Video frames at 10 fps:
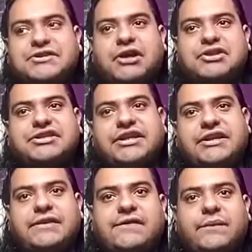Josh. He
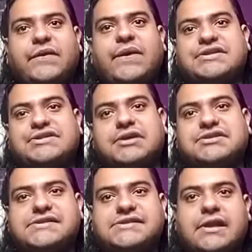did something at
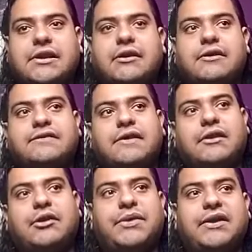Josh's, and I heard a
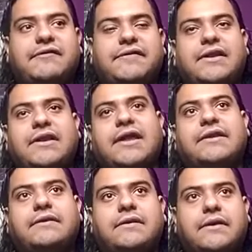little bit of it,
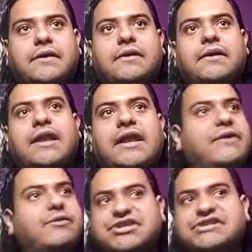and
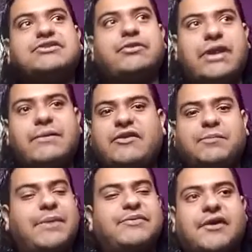he was just doing it. It's
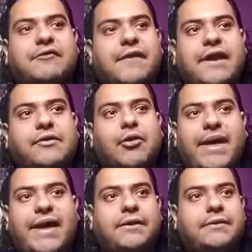by himself, right? No
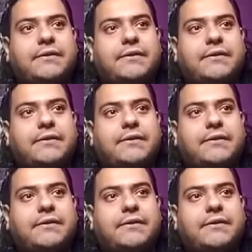band.